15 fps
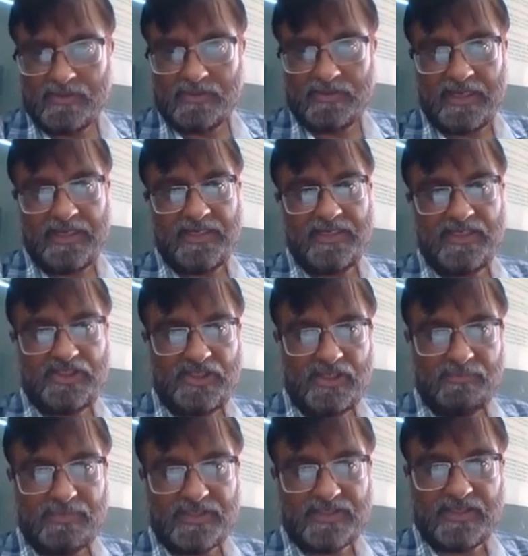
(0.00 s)
The
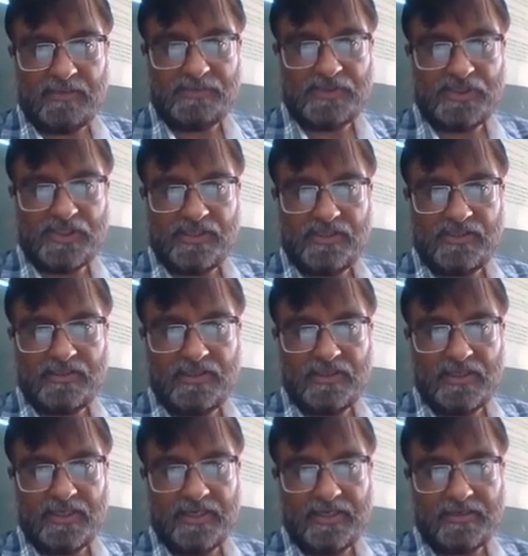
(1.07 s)
initial perception
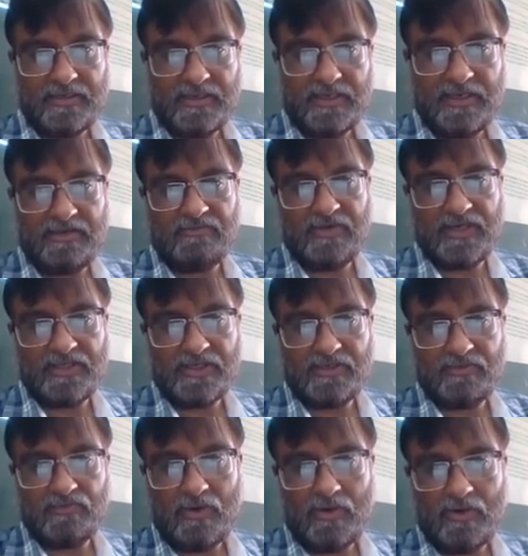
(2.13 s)
event
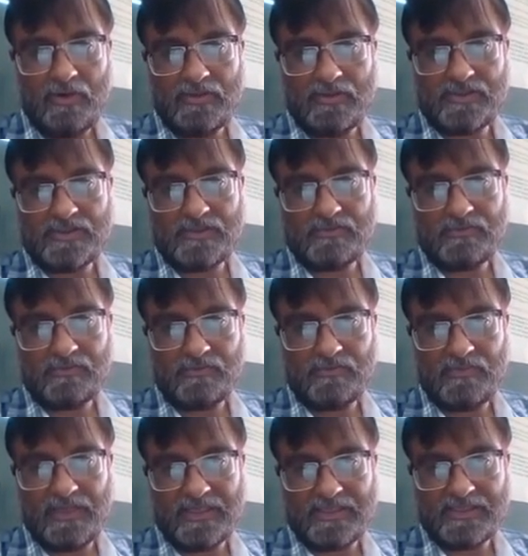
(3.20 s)
involves
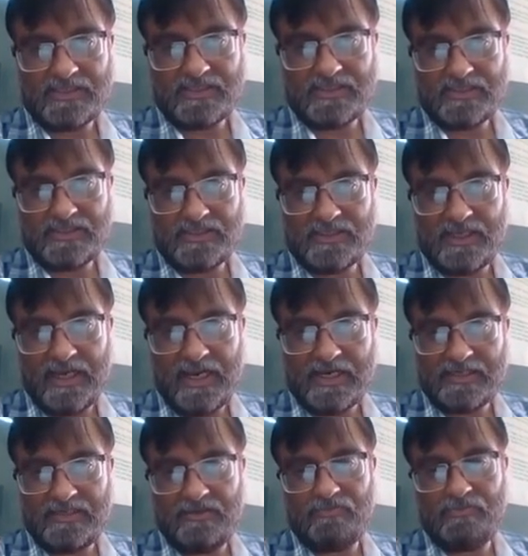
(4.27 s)
the
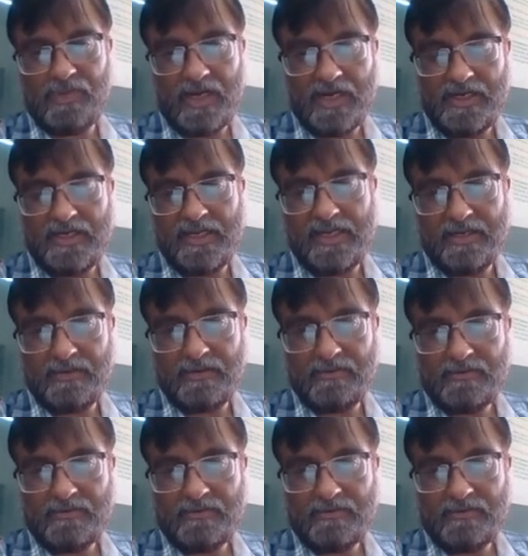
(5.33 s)
selective binding